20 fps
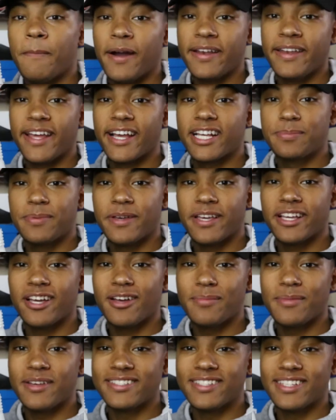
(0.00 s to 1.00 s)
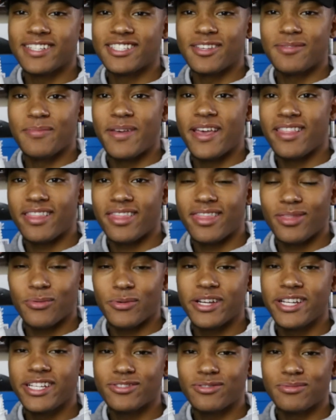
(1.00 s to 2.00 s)
My next pickup is the Cement
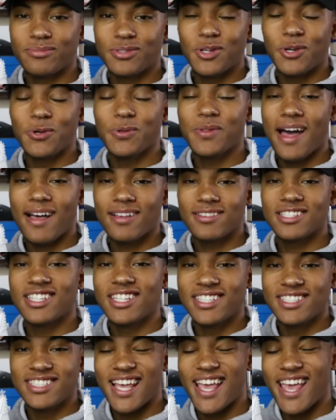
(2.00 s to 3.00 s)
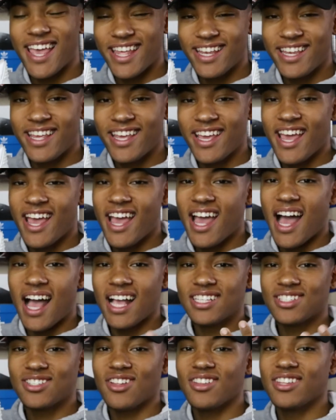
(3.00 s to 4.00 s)
3s from 2010.
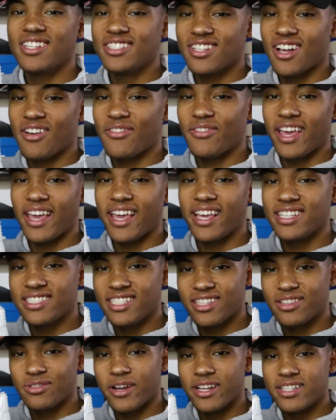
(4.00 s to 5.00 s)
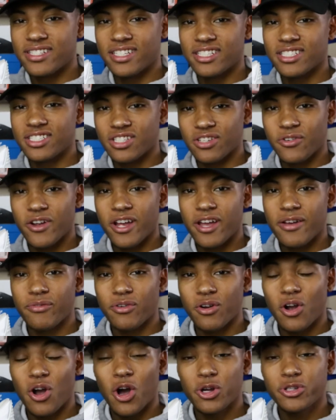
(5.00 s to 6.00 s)
I saw these off of AZ Threads Instagram
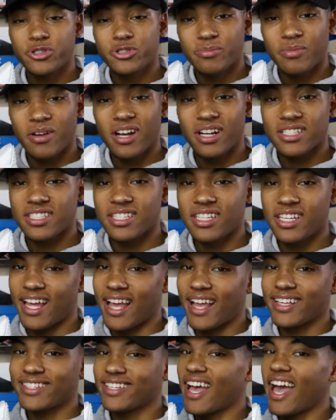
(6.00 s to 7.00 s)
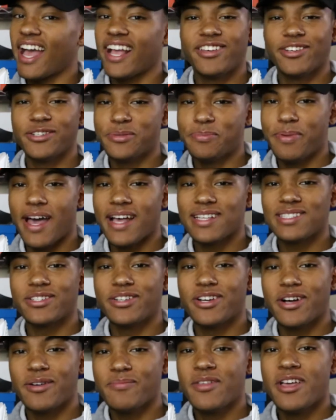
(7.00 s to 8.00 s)
for 100 bucks. I, I couldn't pass
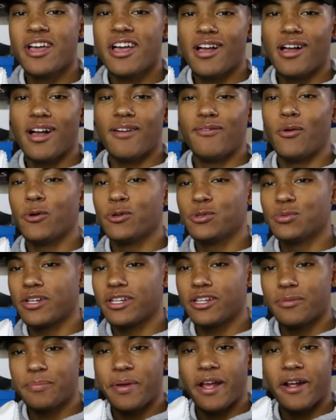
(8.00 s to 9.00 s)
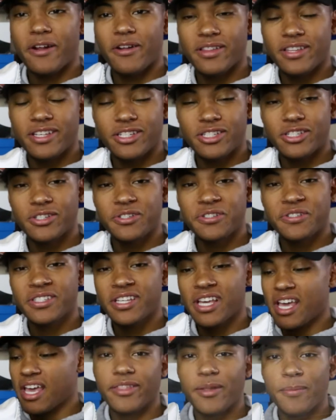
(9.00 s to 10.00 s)
it up. I've always wanted a pair of these shoes.
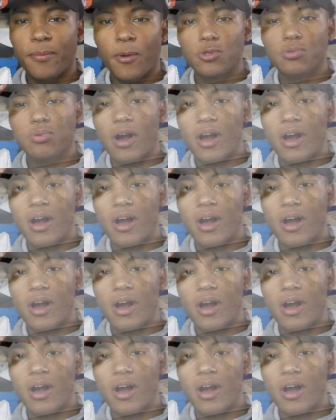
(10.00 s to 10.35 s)
The most